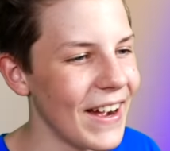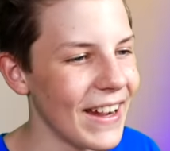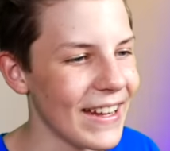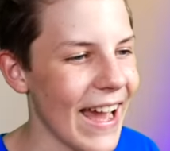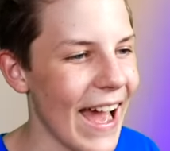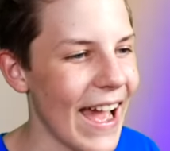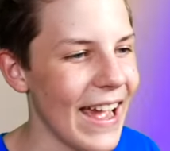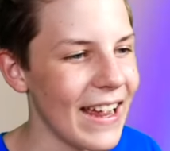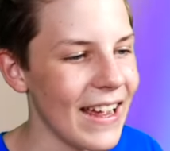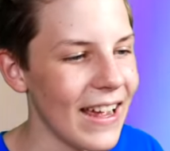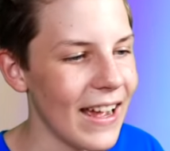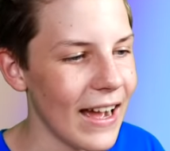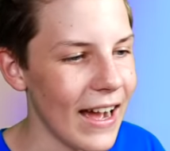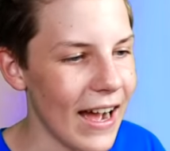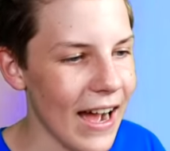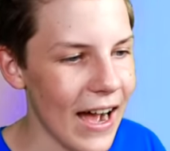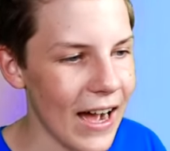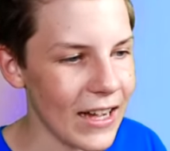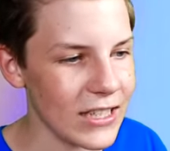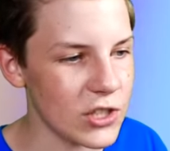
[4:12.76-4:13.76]
Okay,
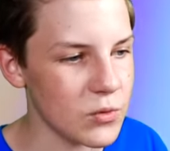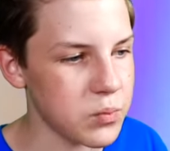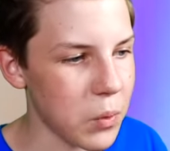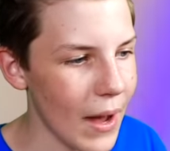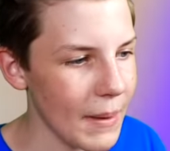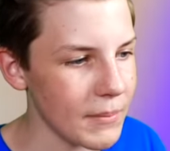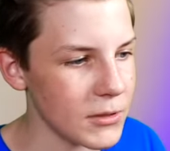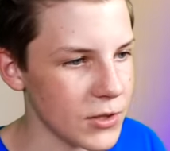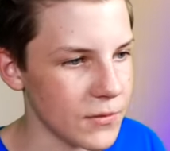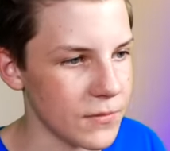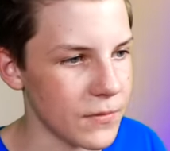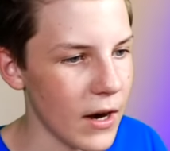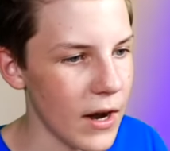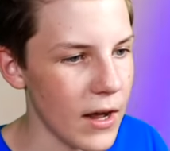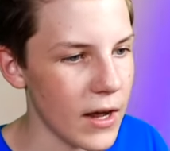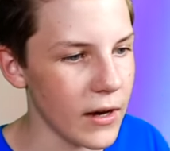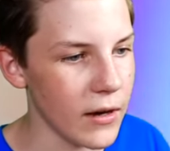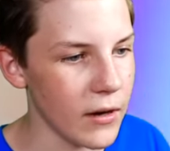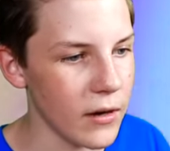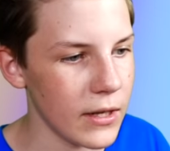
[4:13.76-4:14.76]
uh, swag to
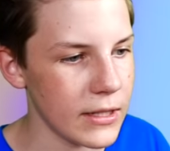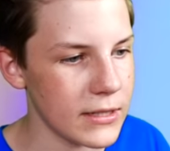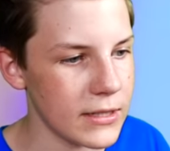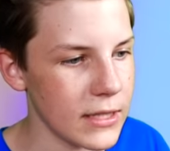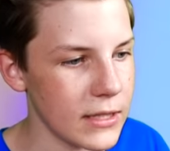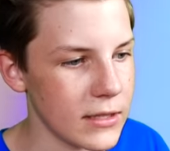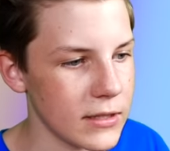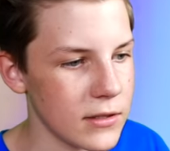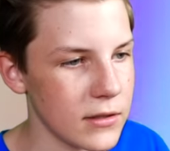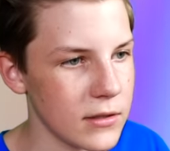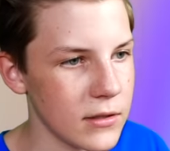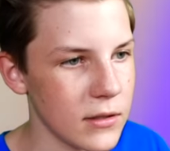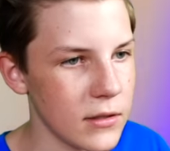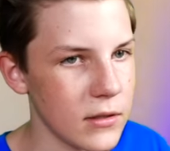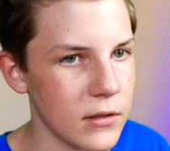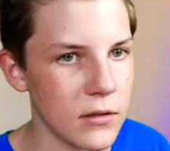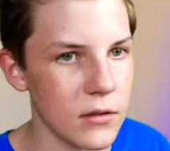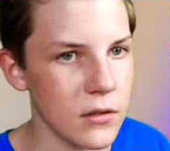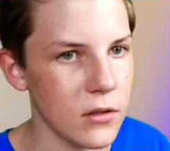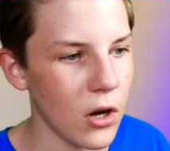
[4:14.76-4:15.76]
run. Is this...
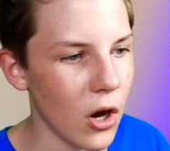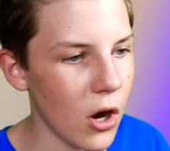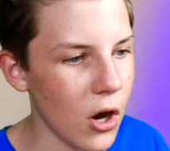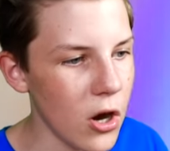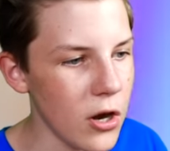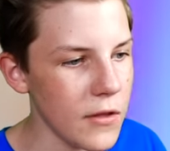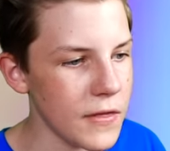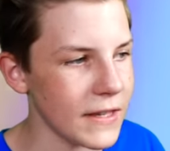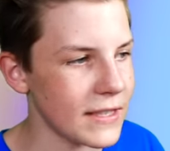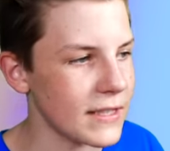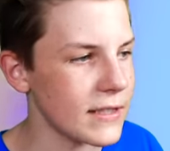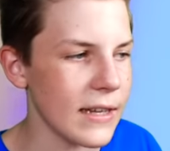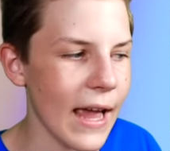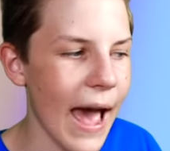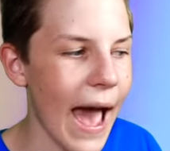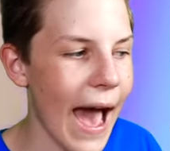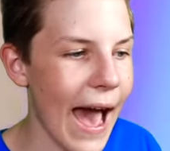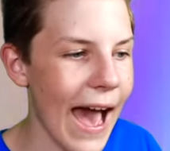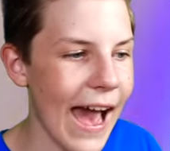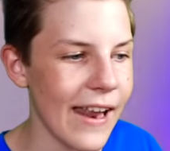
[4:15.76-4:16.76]
No, this is
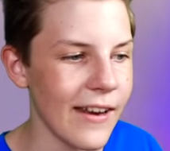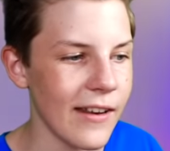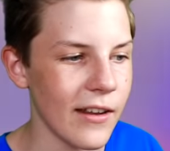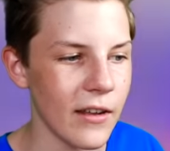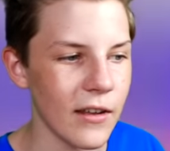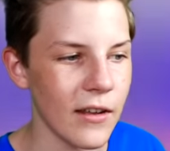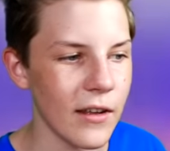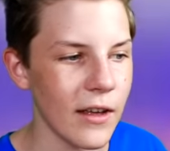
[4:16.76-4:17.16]
an ad.